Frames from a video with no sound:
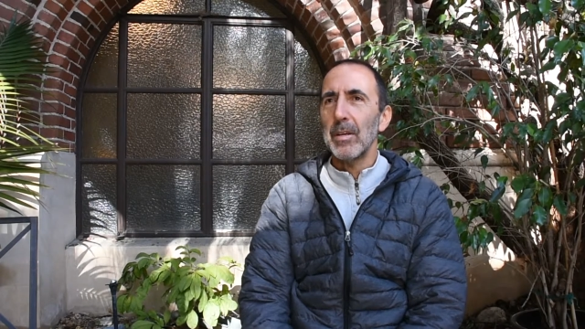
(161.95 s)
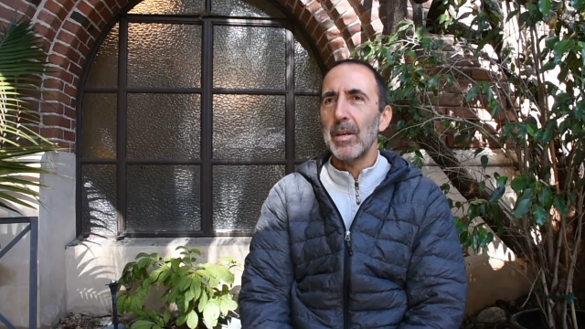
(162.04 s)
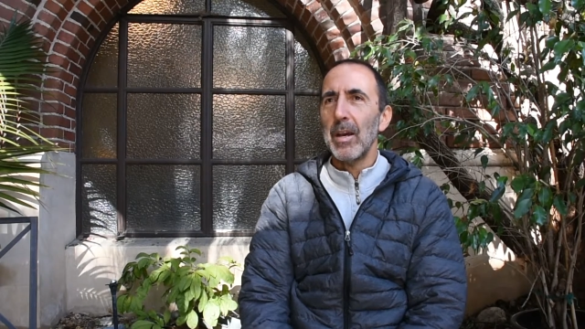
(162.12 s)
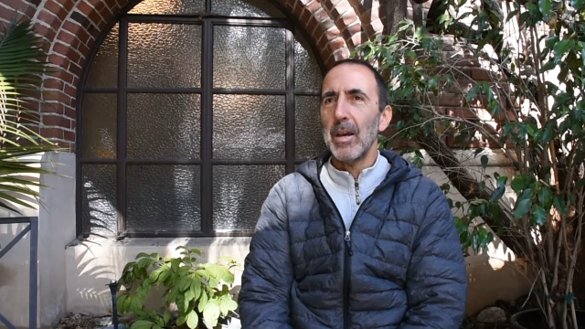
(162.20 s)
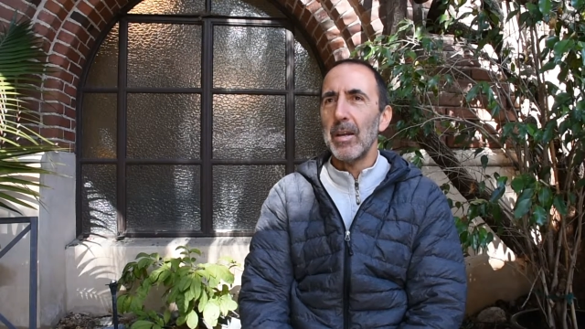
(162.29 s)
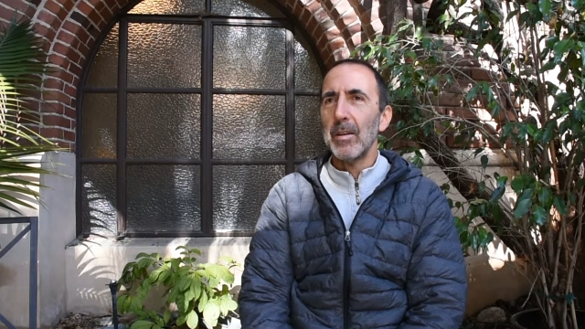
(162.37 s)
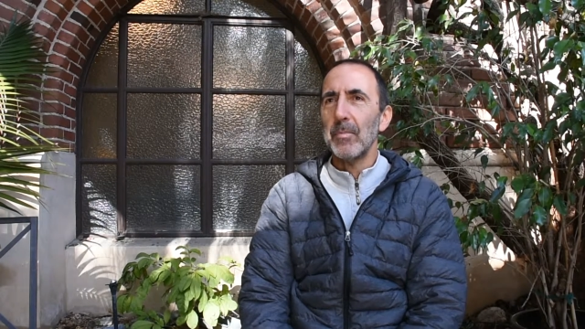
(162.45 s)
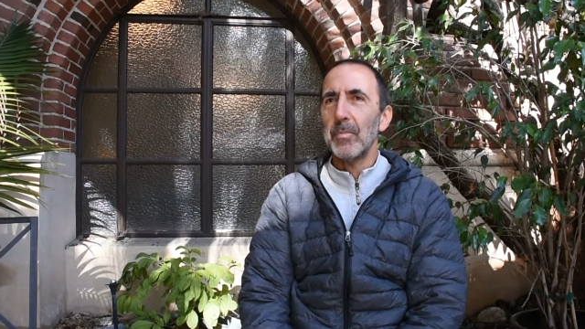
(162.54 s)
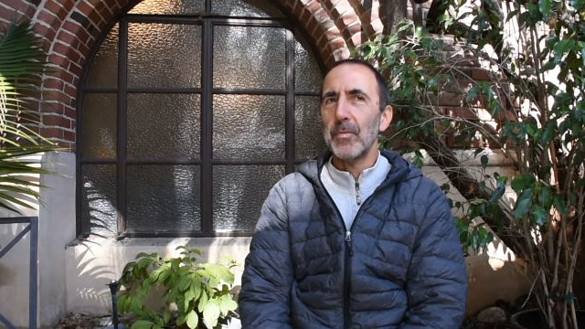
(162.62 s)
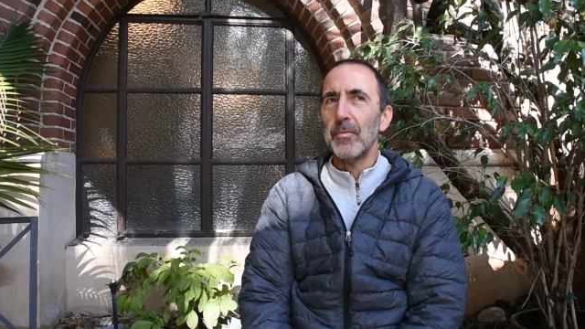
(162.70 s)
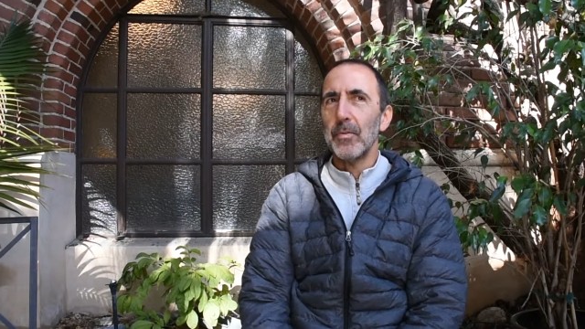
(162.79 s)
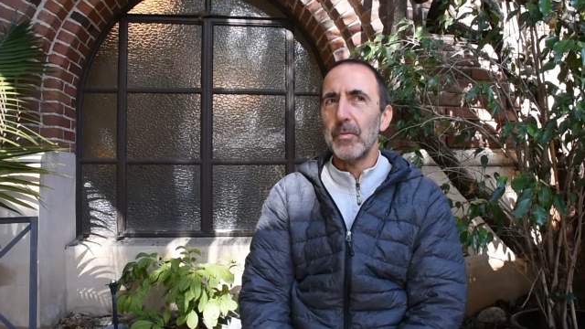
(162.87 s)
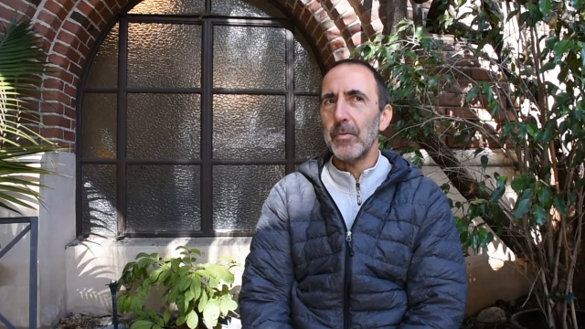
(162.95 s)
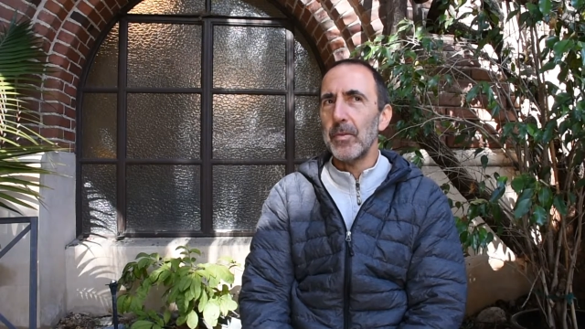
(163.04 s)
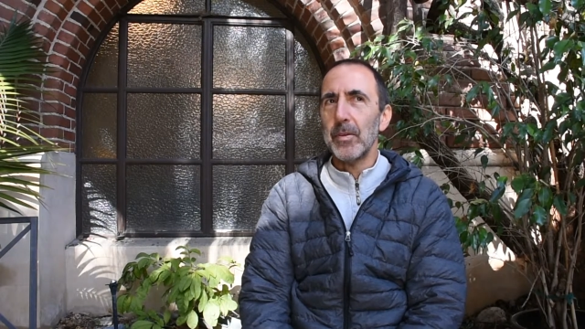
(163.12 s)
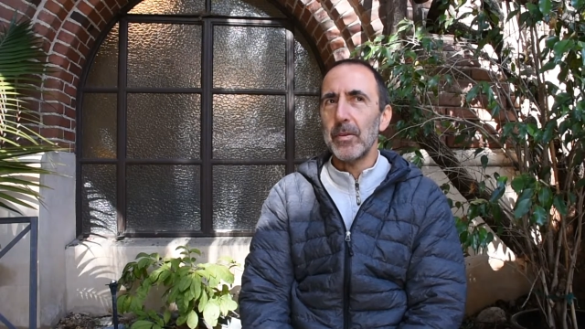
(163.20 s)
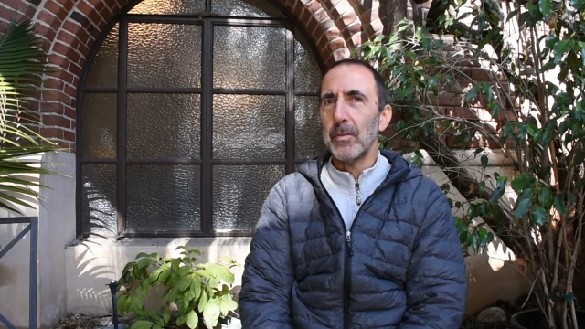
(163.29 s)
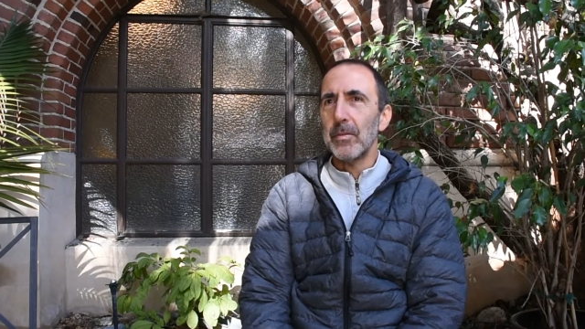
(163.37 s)
and perform
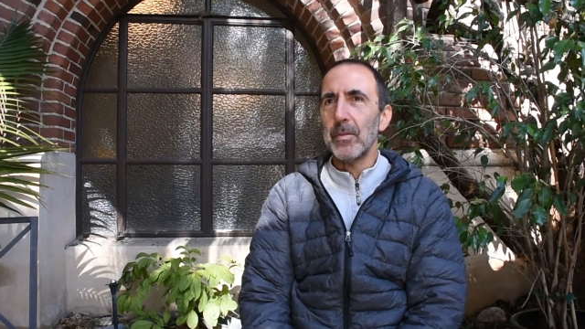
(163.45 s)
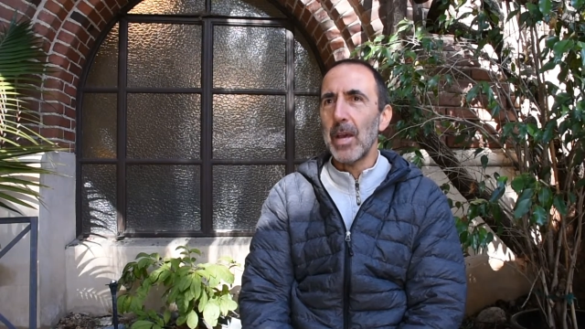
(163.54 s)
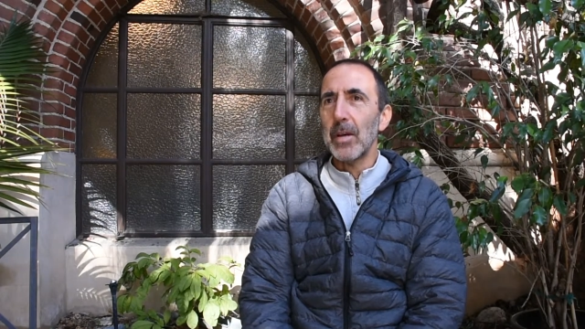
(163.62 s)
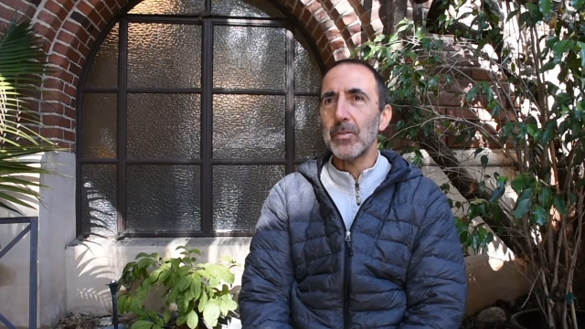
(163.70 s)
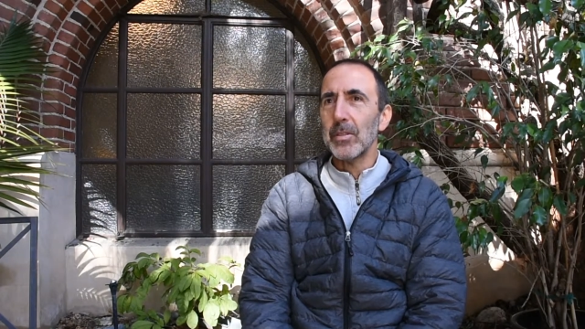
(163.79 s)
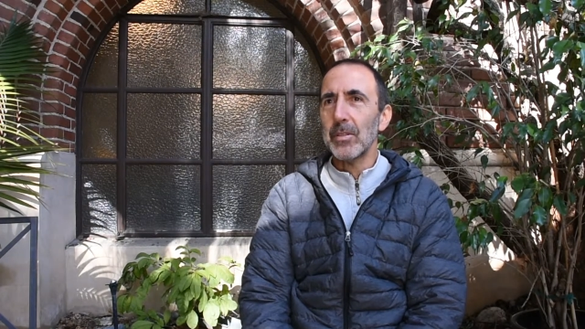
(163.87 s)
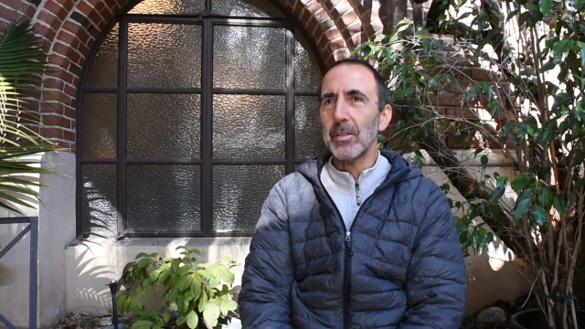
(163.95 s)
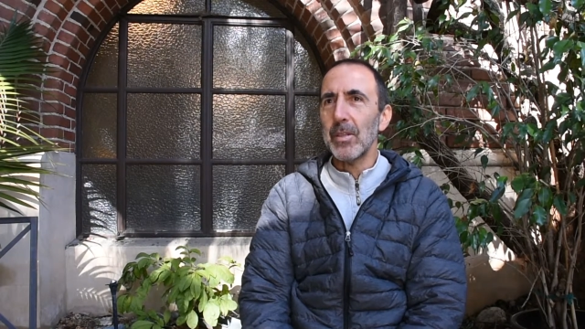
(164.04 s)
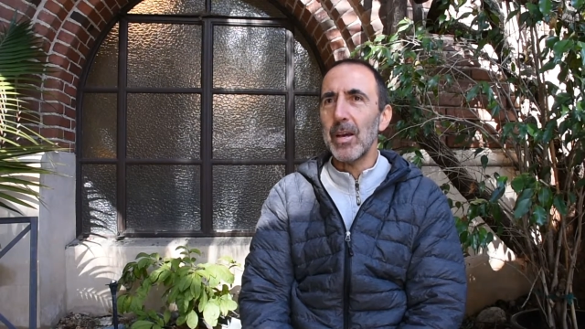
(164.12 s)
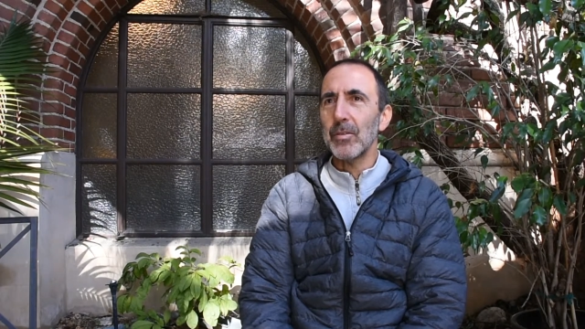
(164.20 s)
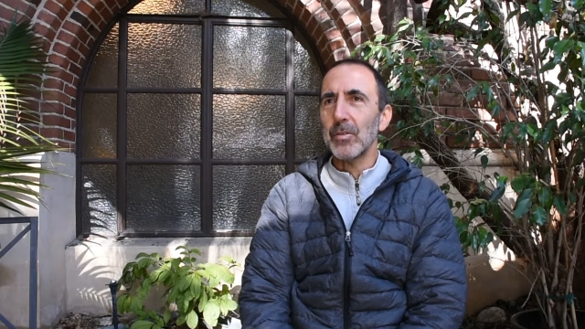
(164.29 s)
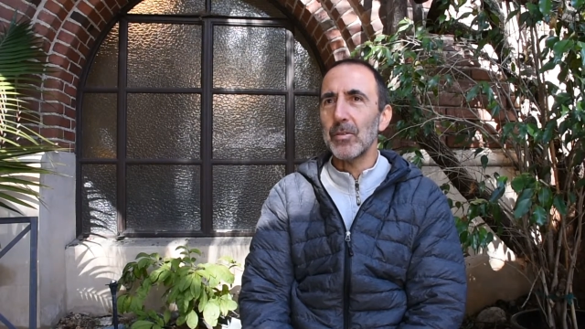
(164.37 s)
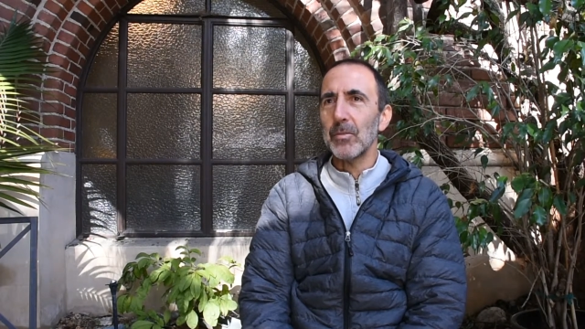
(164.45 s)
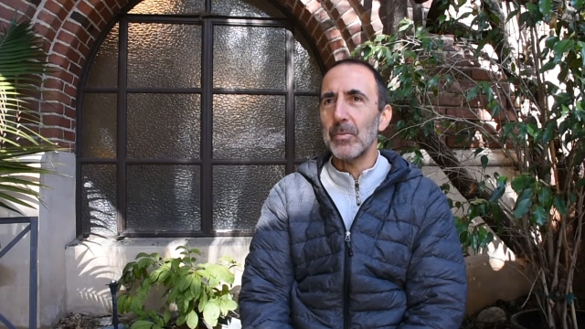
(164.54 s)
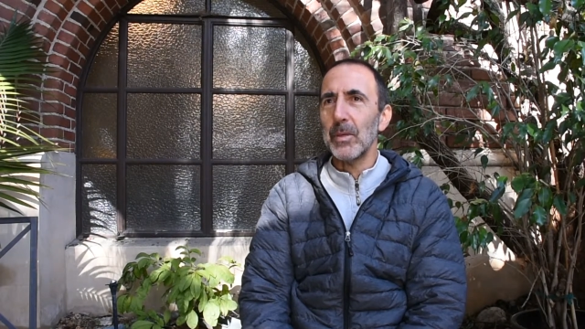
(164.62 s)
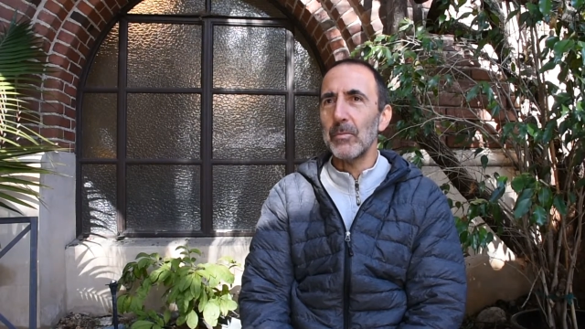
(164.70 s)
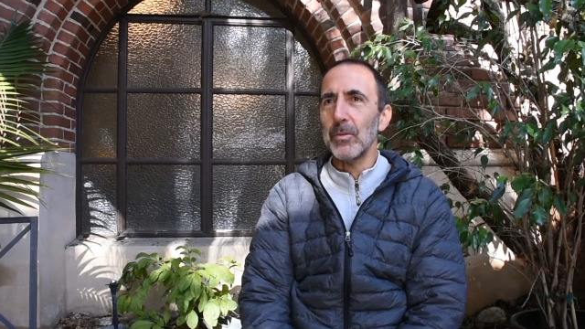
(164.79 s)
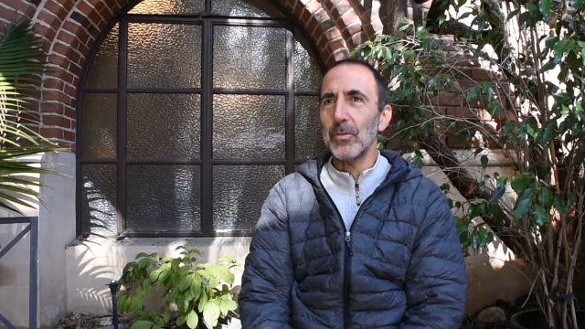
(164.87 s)
for thousands and thousands of people.